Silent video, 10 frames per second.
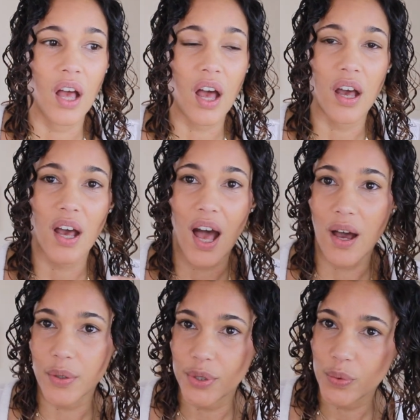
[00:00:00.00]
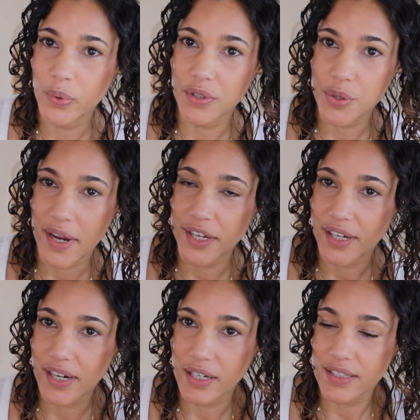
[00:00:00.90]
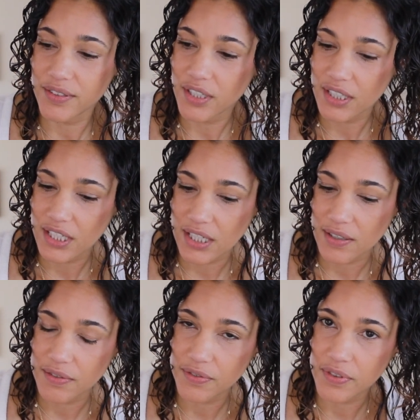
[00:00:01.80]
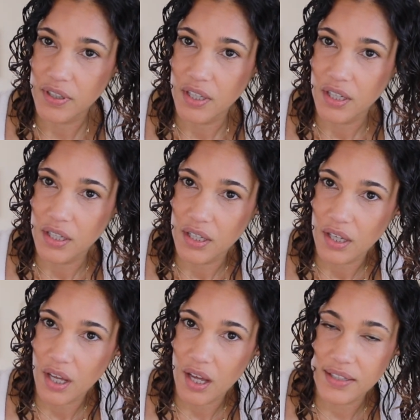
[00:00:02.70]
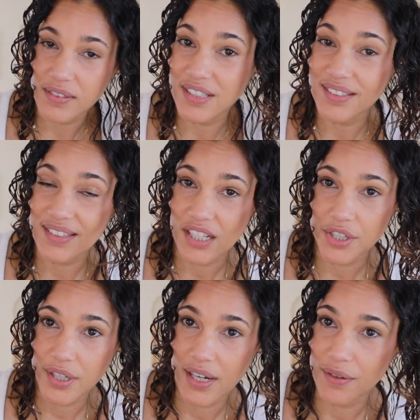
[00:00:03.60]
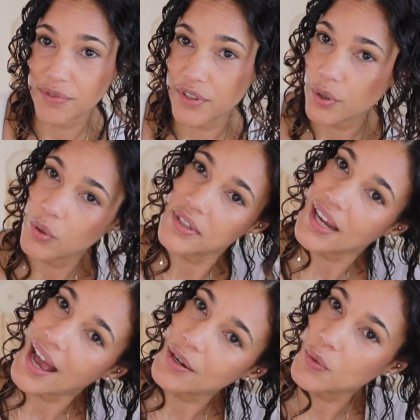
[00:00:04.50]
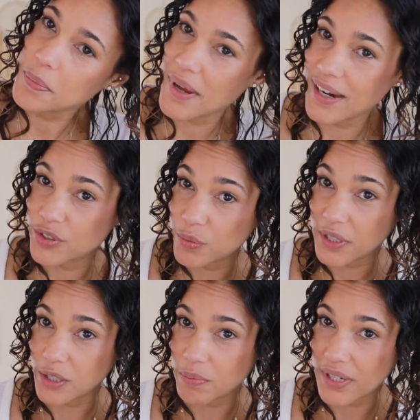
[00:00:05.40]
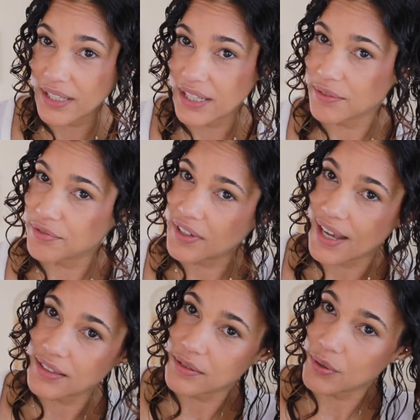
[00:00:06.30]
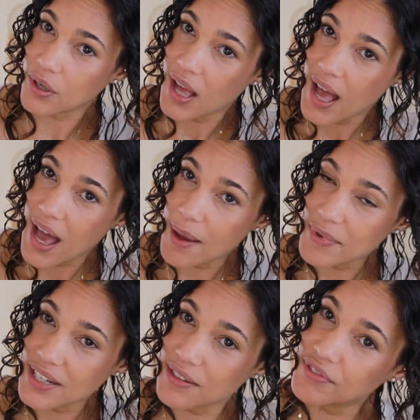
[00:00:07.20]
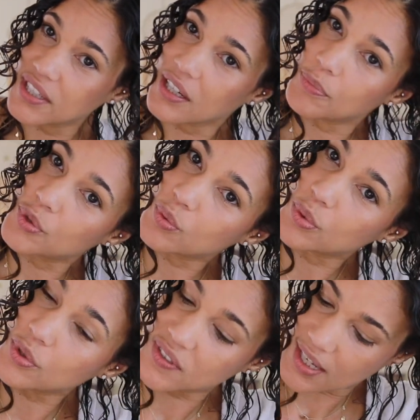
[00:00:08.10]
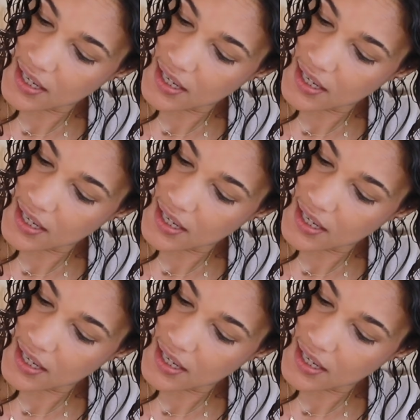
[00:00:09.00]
how you will dry your hair is going to set your hair for the whole day. I don't want my hair to be completely flat, so I'm lifting up the roots and